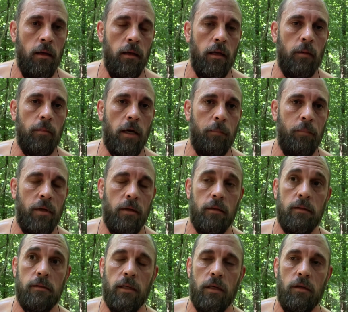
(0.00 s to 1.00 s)
in my opinion,
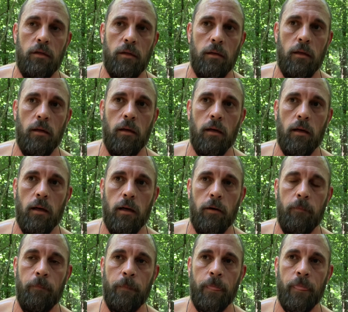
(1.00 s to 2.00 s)
is a good
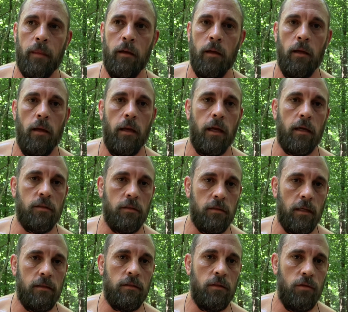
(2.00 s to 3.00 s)
um,
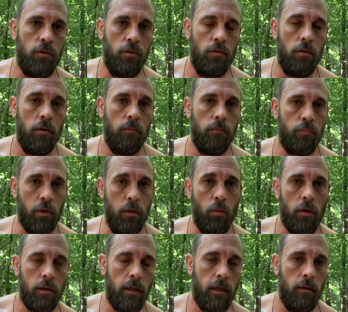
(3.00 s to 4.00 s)
exercise to do
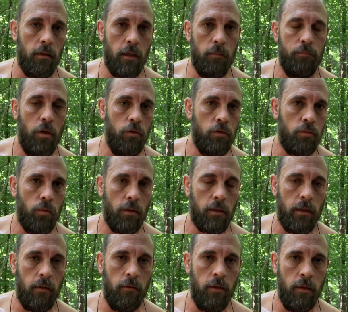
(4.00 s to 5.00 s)
pre-workout and
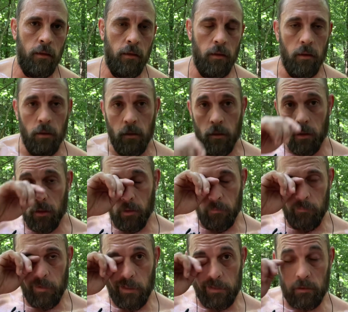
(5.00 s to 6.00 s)
post-workout.
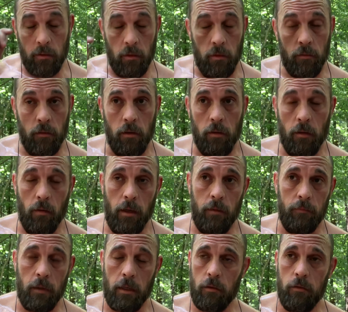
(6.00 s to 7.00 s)
Um, it's called,
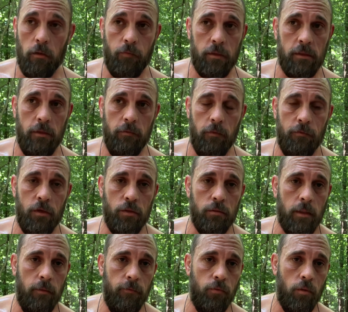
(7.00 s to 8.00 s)
I don't know if there's even an official
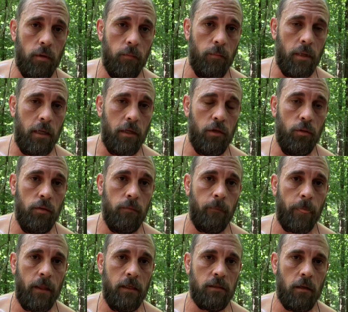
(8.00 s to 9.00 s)
name for it, but I do,
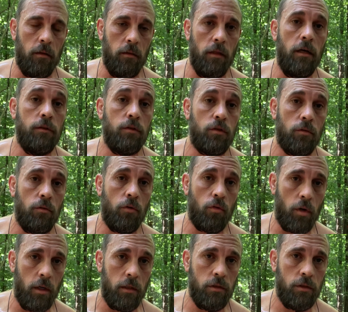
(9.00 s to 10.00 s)
it's called a lunge
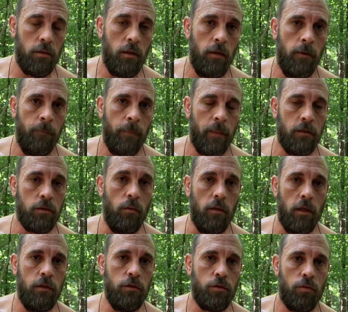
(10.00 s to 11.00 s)
crunch. So a
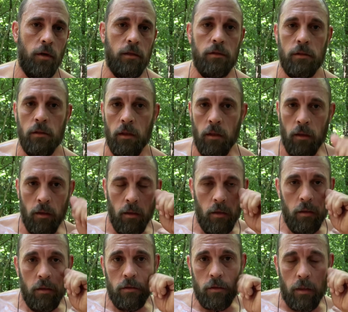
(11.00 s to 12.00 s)
lunge crunch.
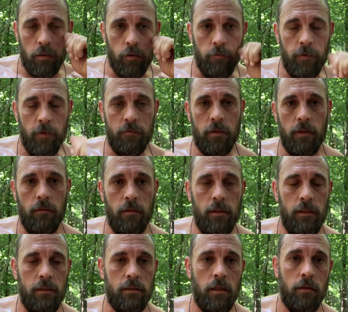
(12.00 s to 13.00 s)
So I do 15 of
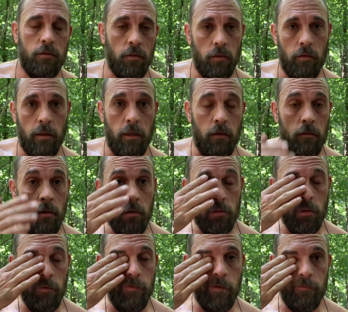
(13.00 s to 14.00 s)
these, turn around,
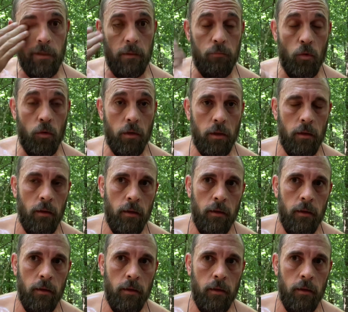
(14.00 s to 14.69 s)
do 15 more.